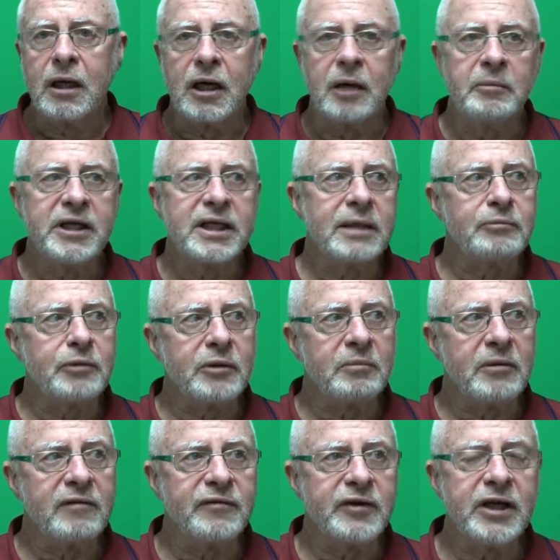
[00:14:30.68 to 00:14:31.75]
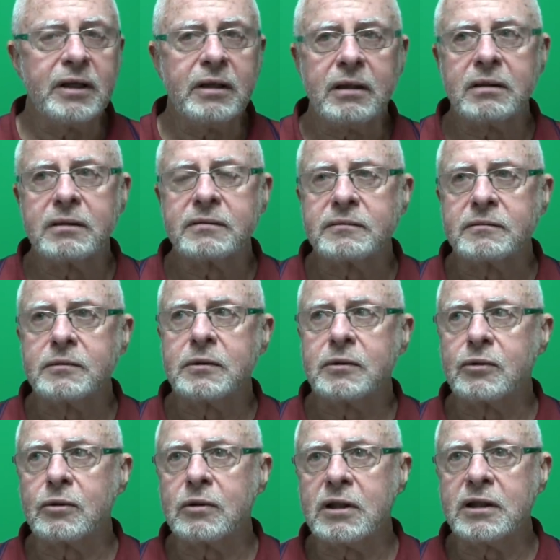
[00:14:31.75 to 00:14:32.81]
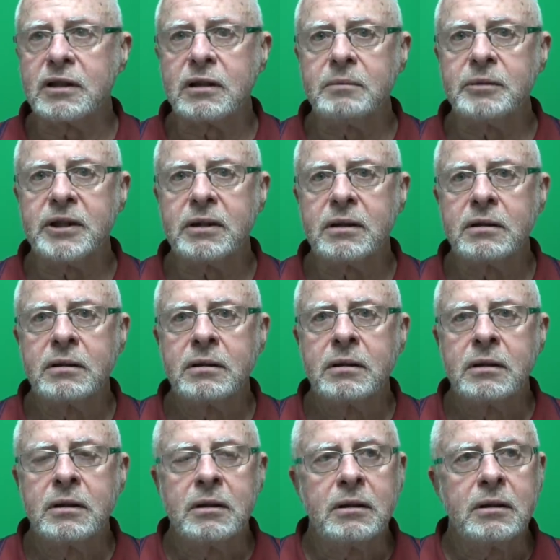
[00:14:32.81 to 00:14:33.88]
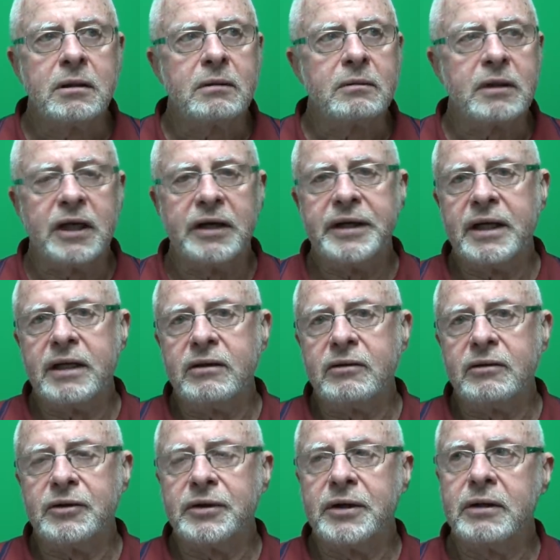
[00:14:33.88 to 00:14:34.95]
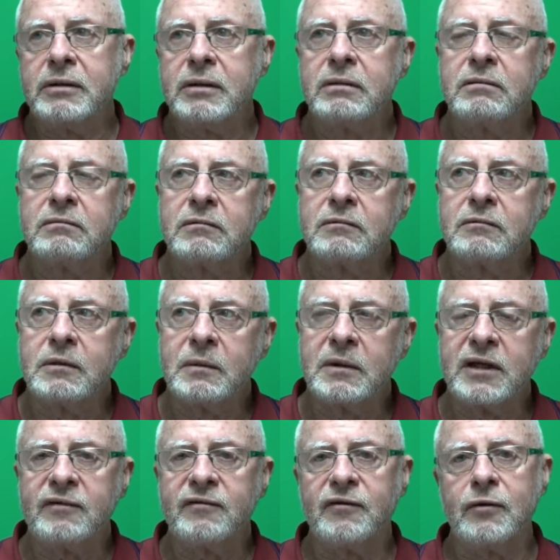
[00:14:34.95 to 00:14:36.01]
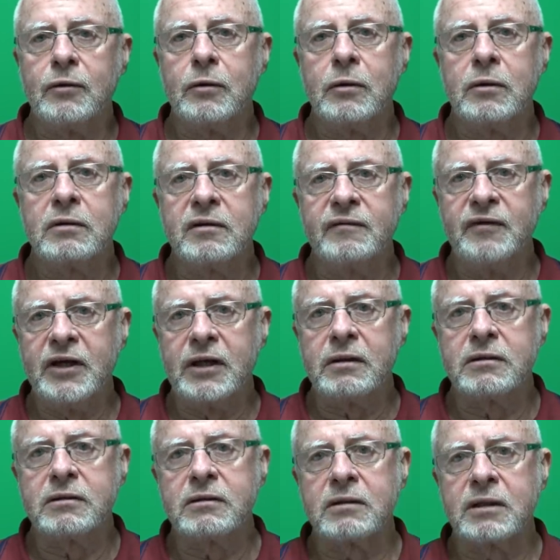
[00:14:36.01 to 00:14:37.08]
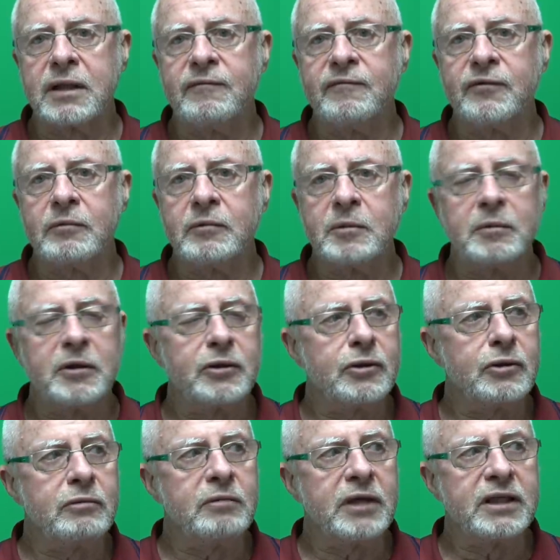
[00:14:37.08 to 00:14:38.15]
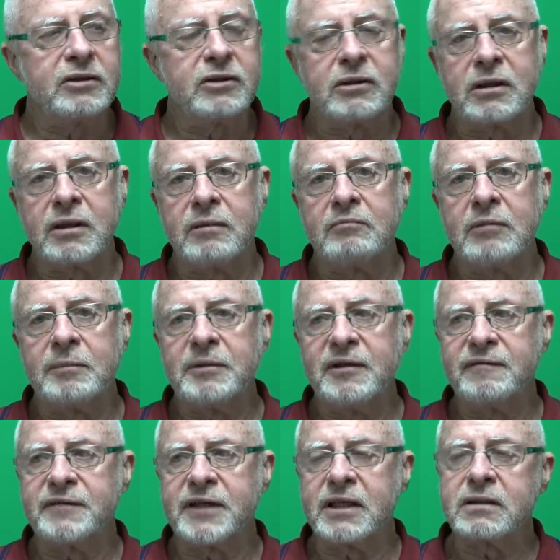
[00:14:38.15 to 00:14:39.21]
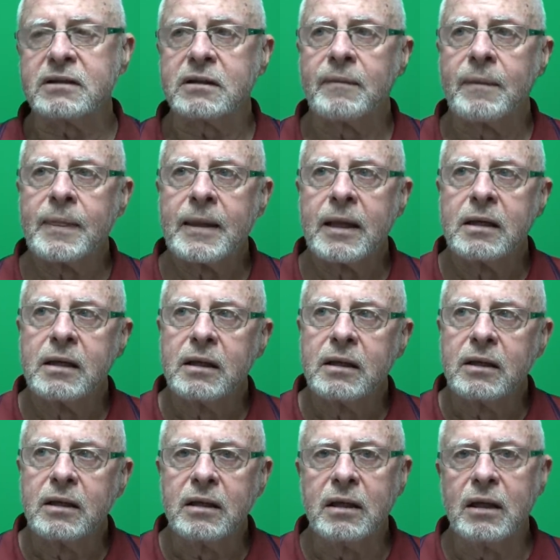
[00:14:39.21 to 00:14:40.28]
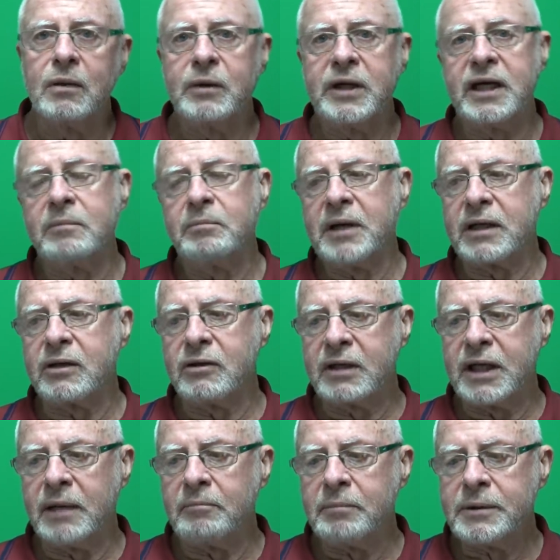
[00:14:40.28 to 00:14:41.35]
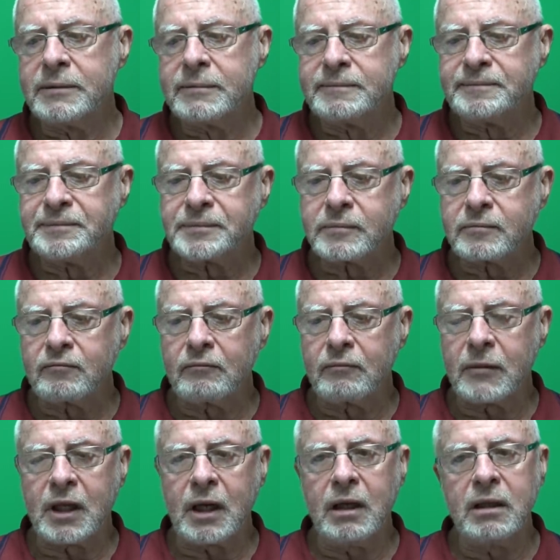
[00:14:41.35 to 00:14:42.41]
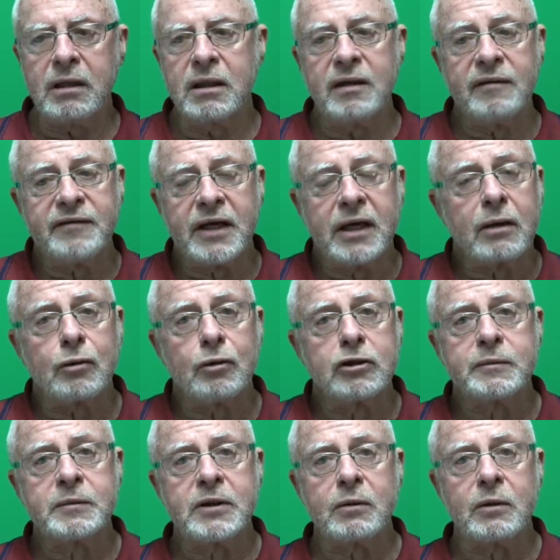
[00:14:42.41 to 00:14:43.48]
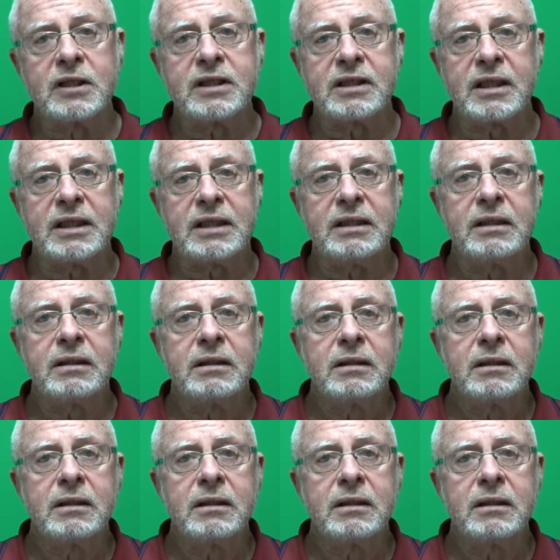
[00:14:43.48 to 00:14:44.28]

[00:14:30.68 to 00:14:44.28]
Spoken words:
I meet up with my friend, talk a little bit, go down to the road. We wait for the vehicles to come from the platoon base to come uplift us. We get back to camp. The lieutenant calls me to one side,